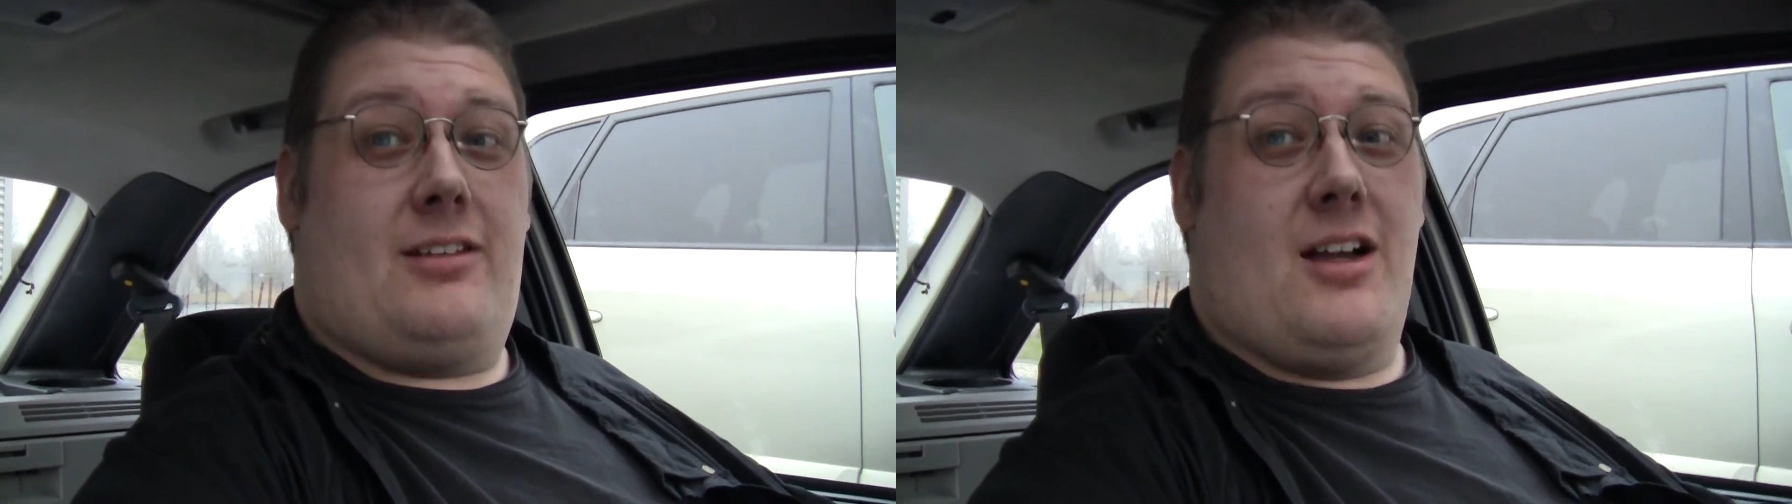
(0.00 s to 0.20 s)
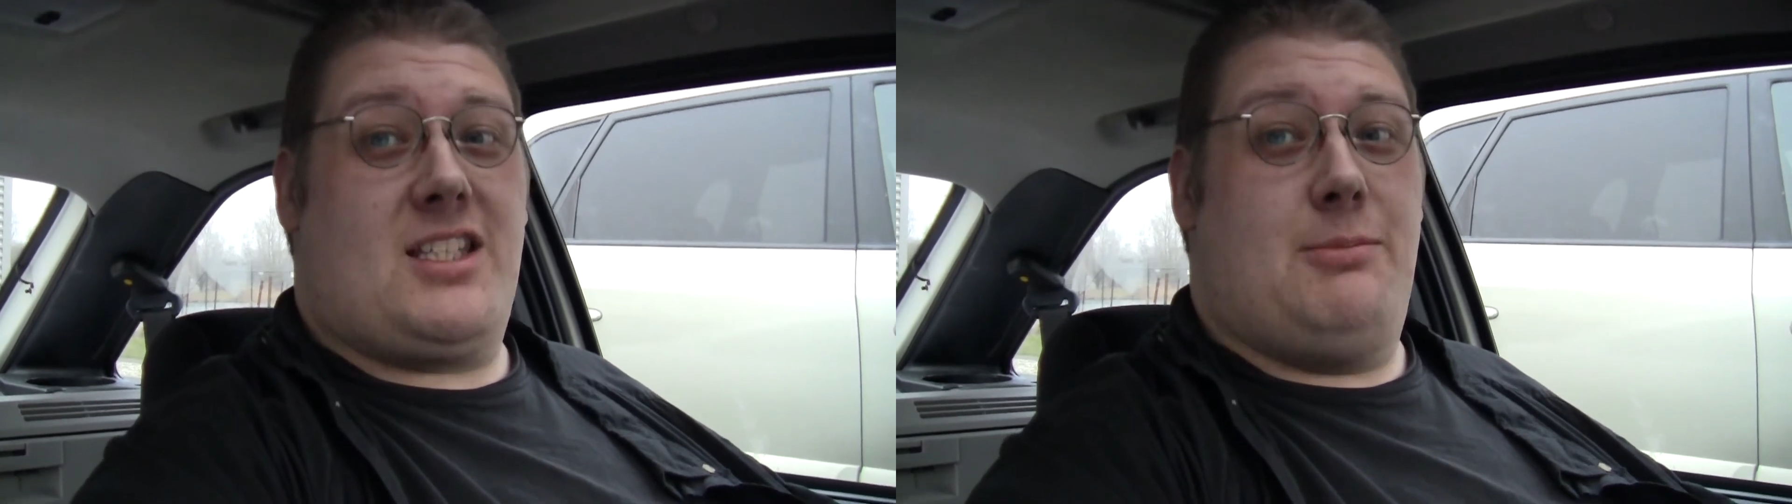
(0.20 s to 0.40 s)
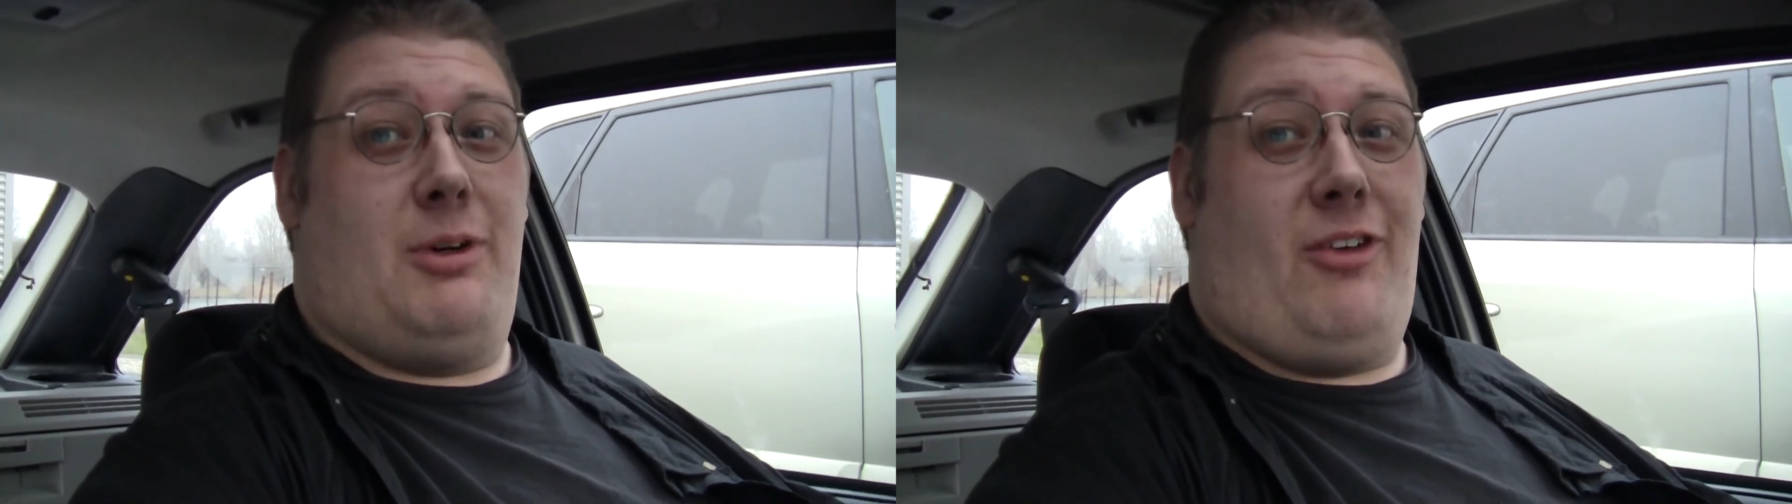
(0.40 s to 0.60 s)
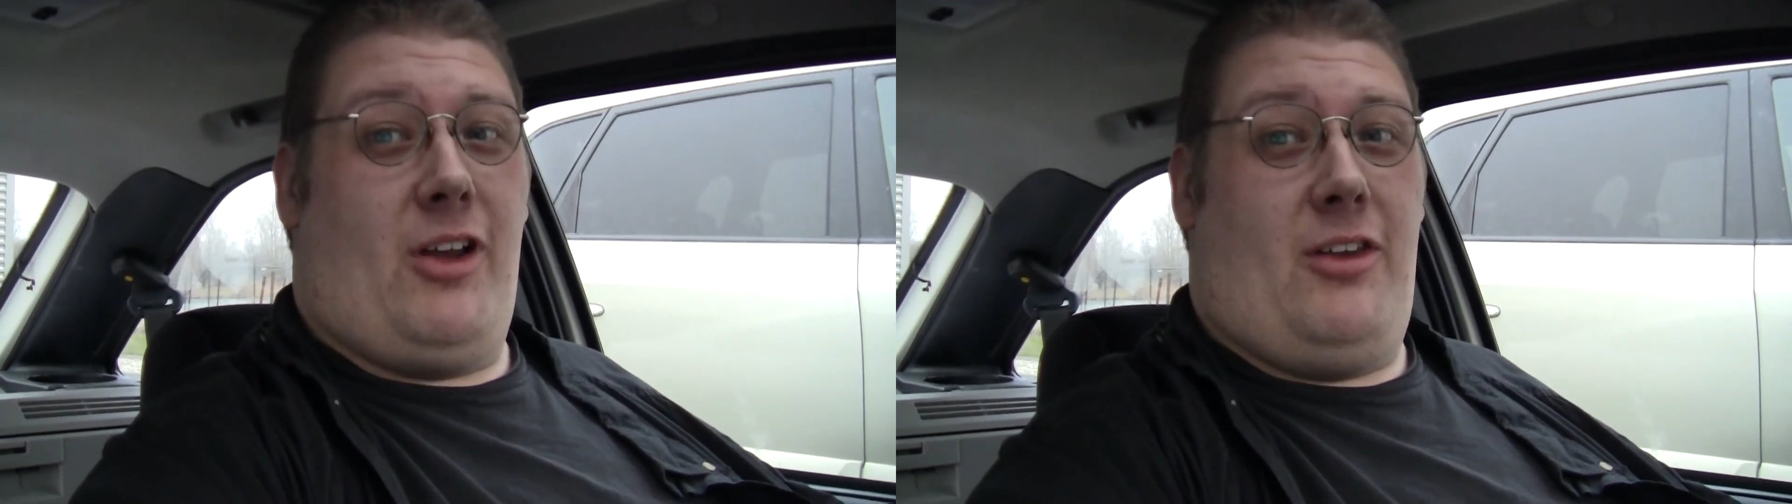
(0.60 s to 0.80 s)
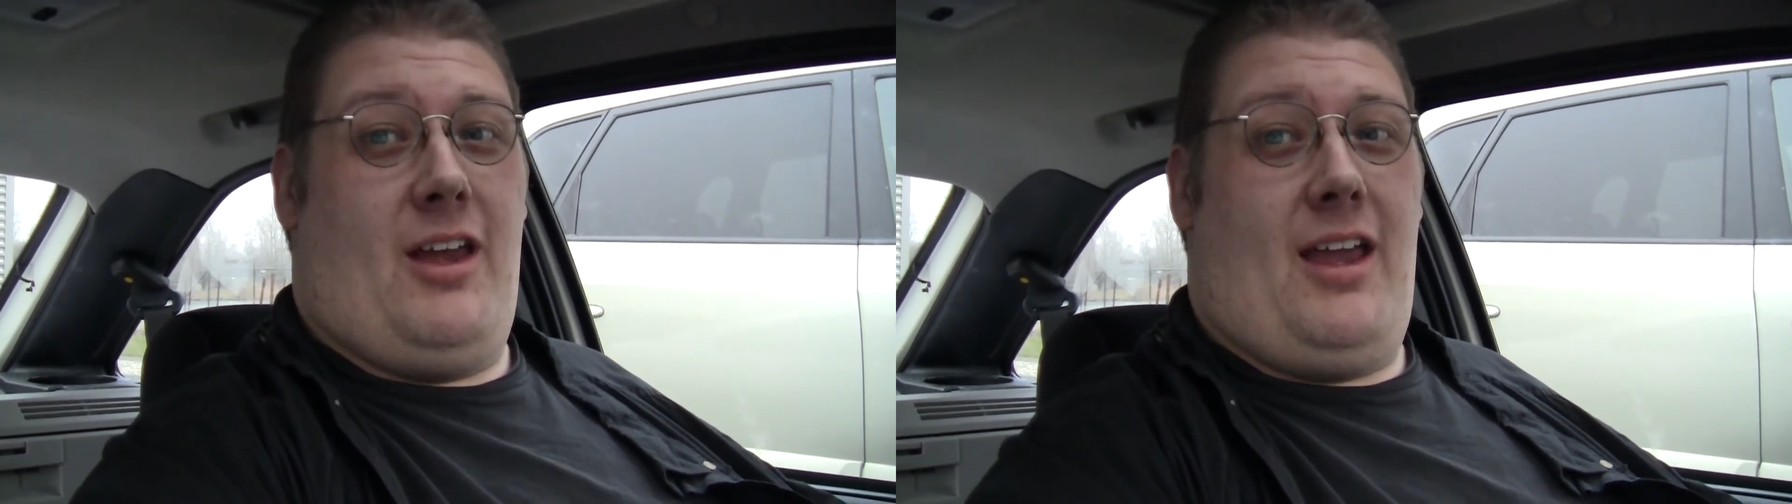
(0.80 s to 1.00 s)
customer
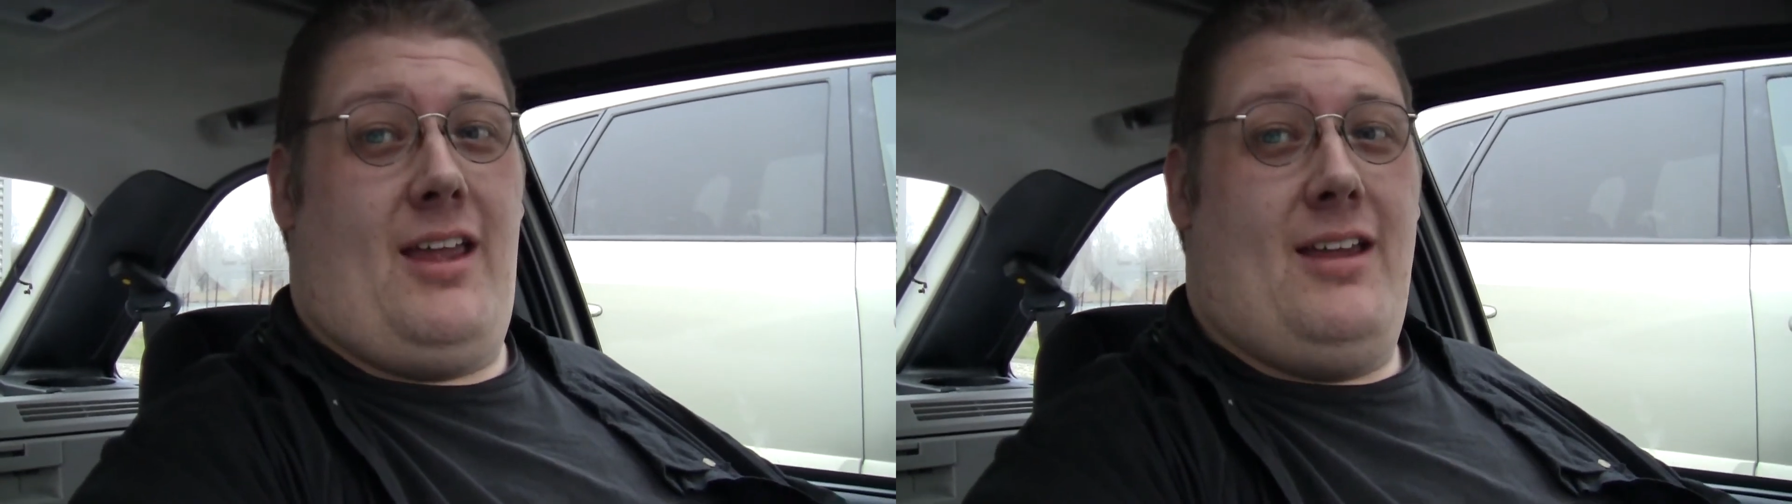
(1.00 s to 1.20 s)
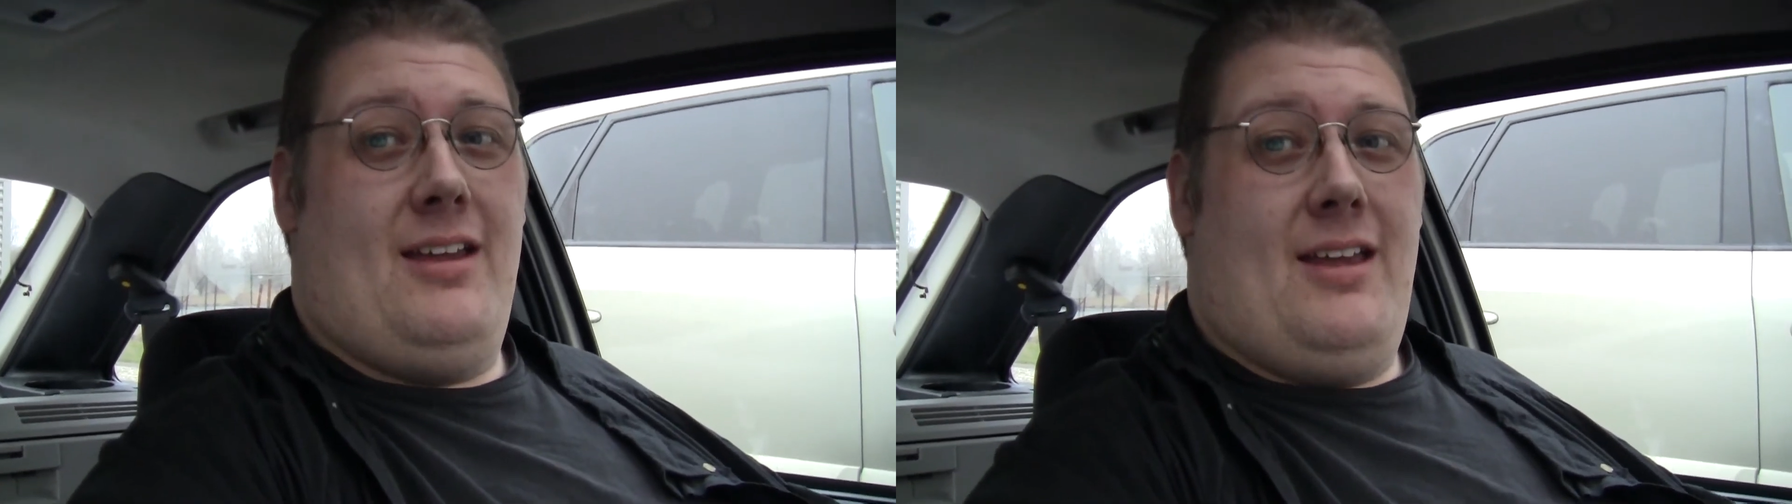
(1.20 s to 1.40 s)
for today.